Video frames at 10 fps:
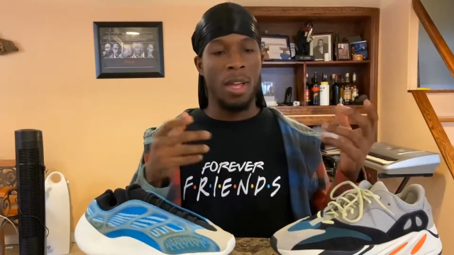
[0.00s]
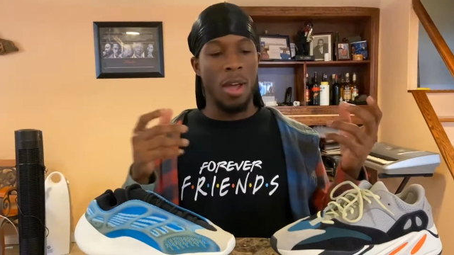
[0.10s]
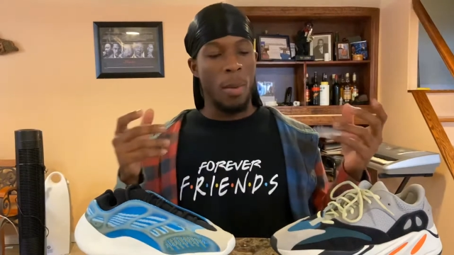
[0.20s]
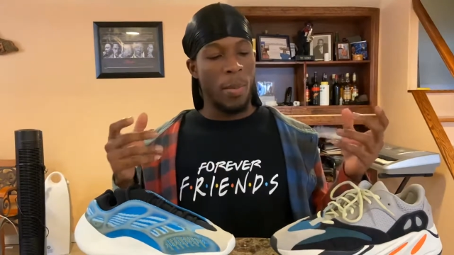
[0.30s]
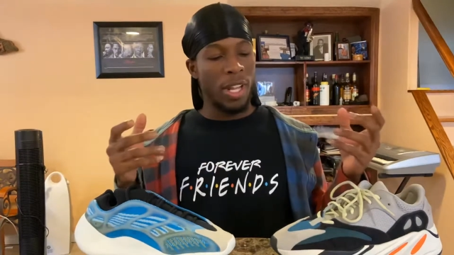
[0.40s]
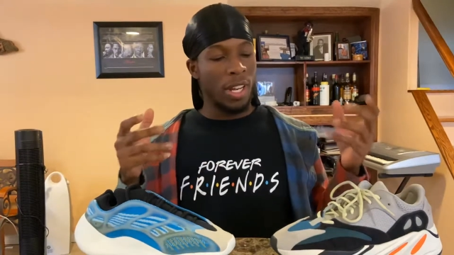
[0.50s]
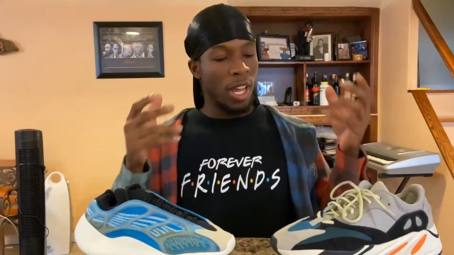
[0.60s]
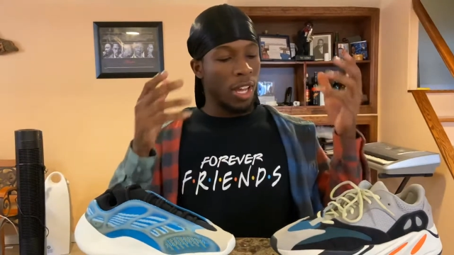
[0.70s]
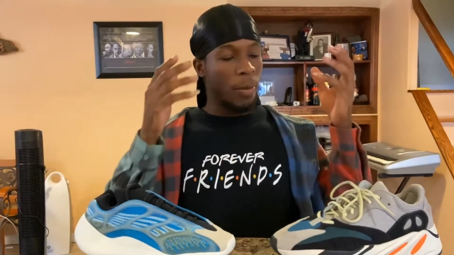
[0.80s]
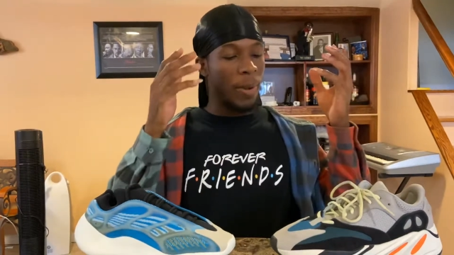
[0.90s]
But
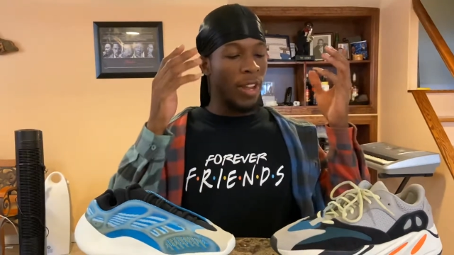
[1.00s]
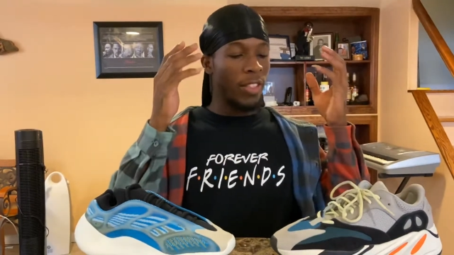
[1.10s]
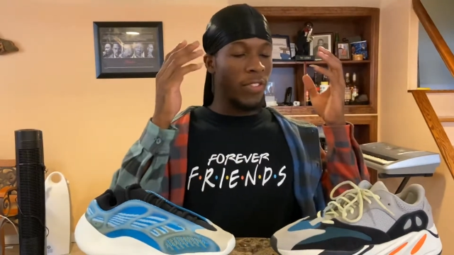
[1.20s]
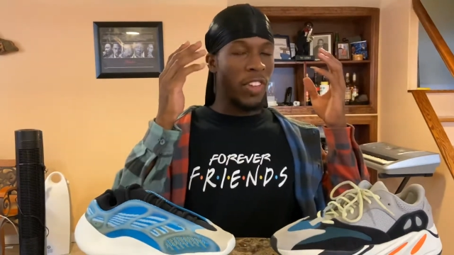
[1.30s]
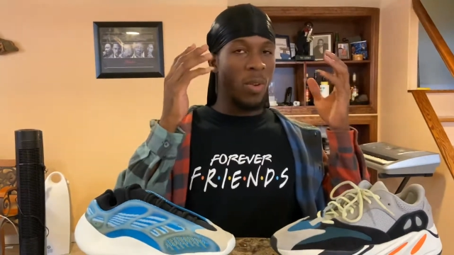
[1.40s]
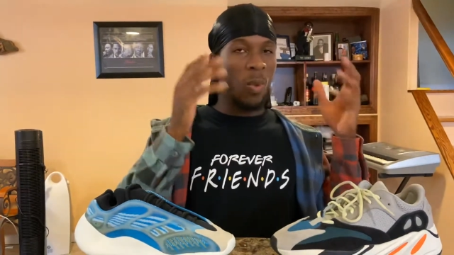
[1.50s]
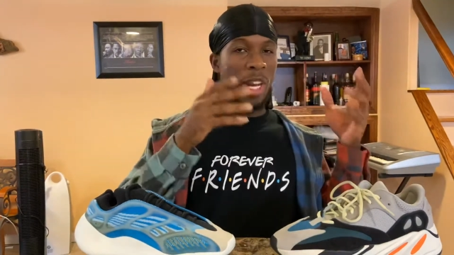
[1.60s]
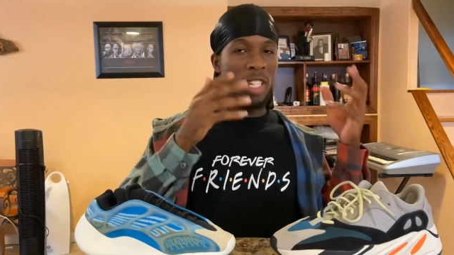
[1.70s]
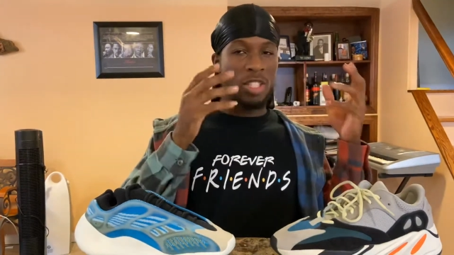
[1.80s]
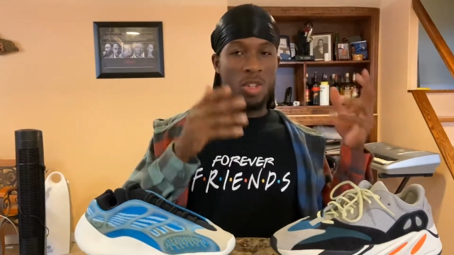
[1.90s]
compare the
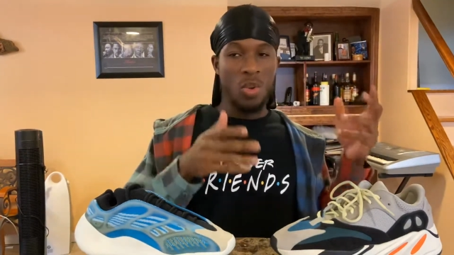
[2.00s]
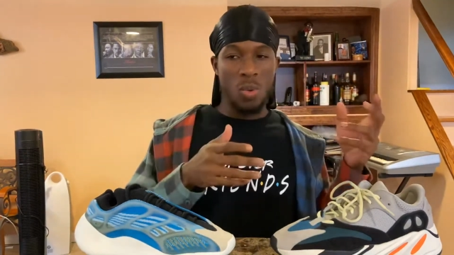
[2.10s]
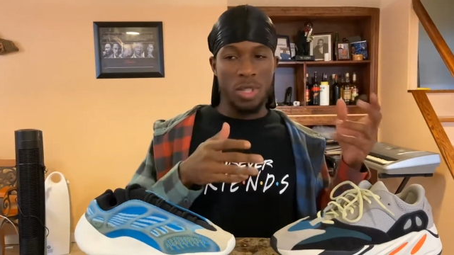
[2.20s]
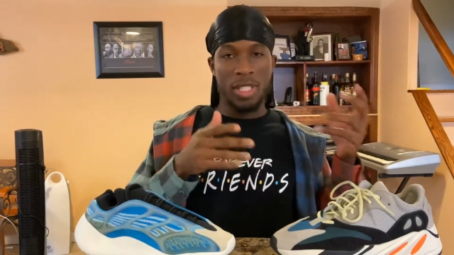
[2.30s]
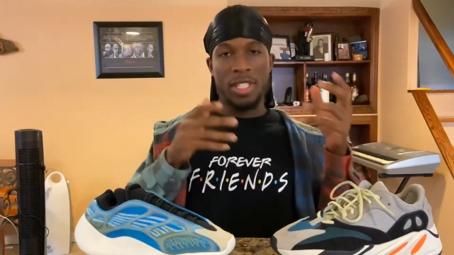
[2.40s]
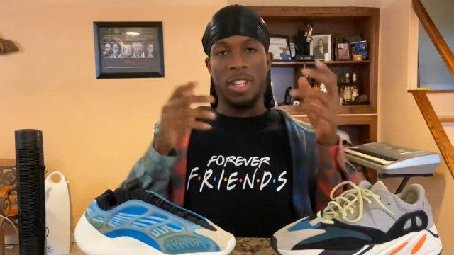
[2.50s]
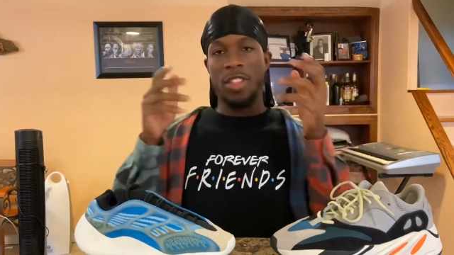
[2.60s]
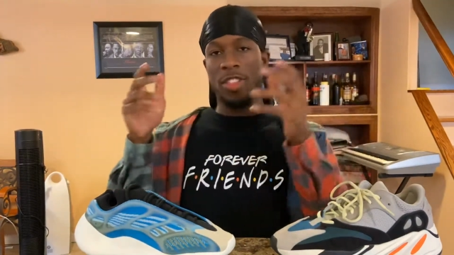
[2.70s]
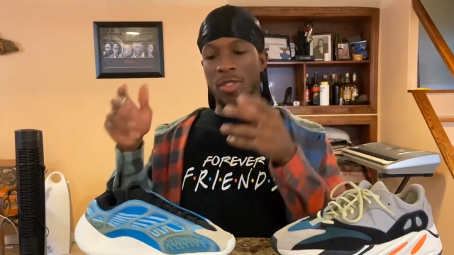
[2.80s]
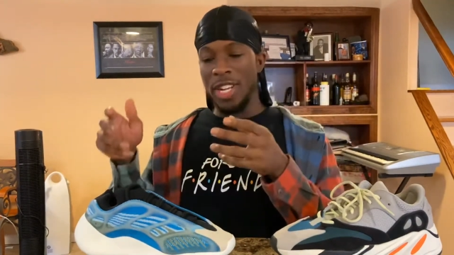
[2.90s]
V1 and 2s to
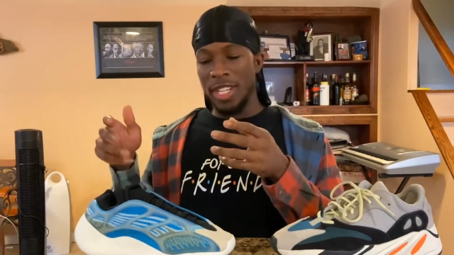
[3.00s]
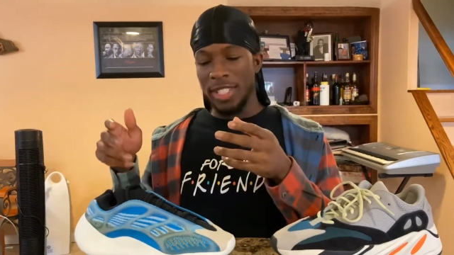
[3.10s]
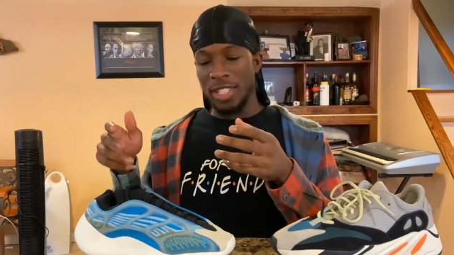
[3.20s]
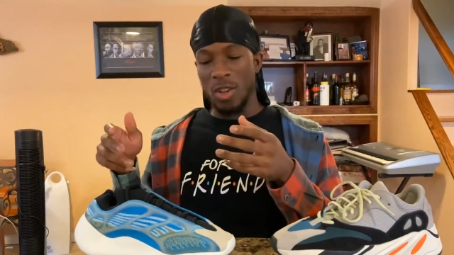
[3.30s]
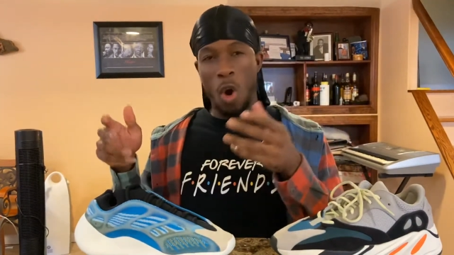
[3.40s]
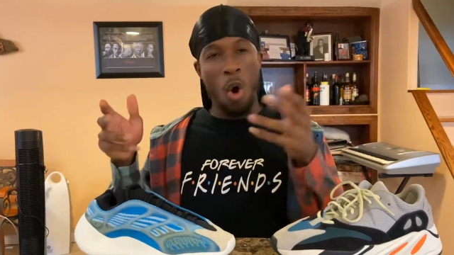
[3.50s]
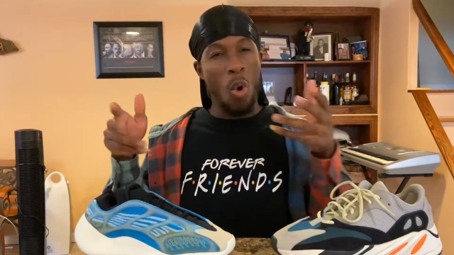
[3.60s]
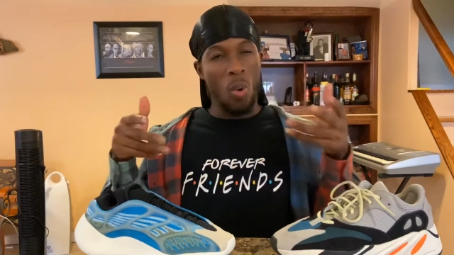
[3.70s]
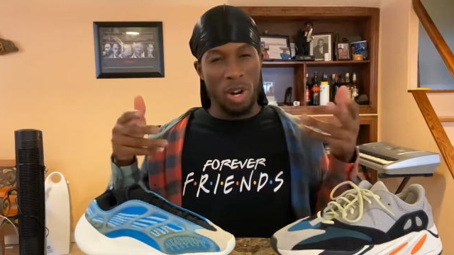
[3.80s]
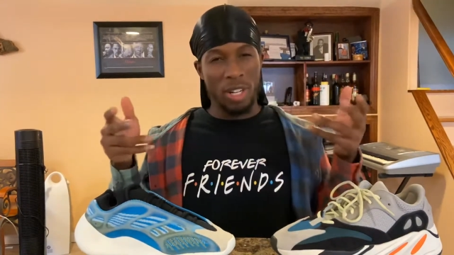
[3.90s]
the 3s, it's a
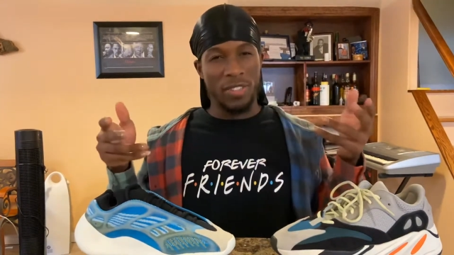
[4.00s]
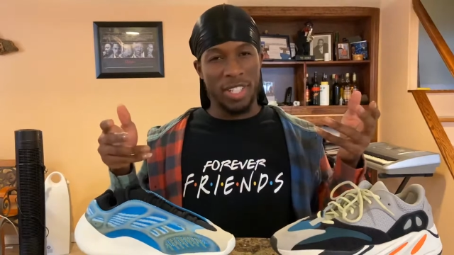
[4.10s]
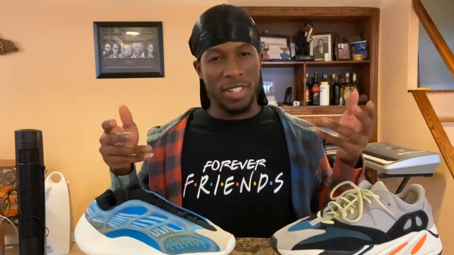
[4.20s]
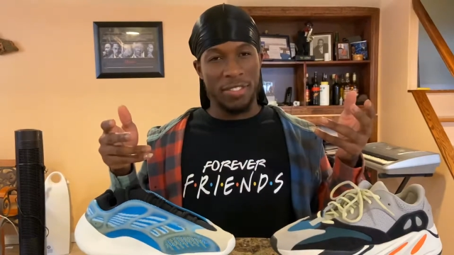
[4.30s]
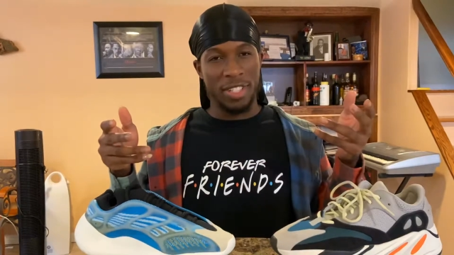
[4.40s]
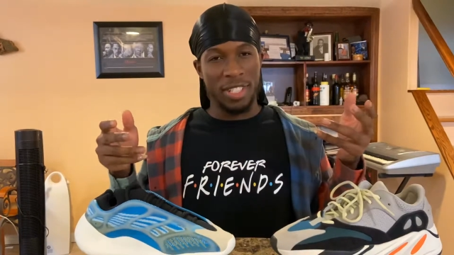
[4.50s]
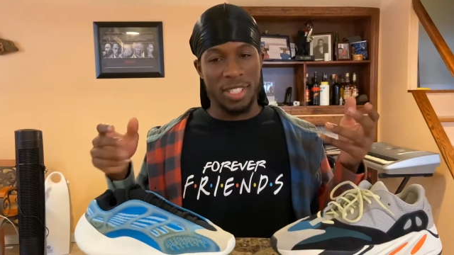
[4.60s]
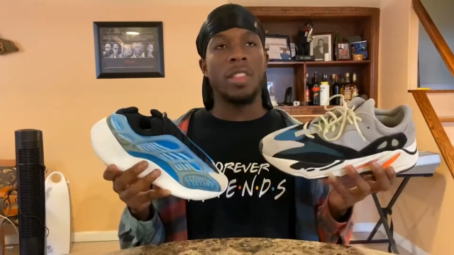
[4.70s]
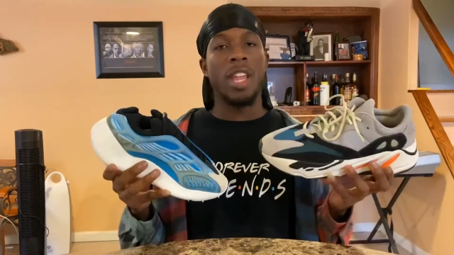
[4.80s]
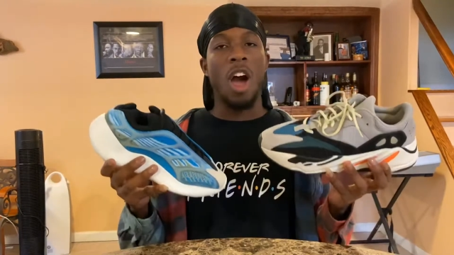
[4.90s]
whole world of a difference.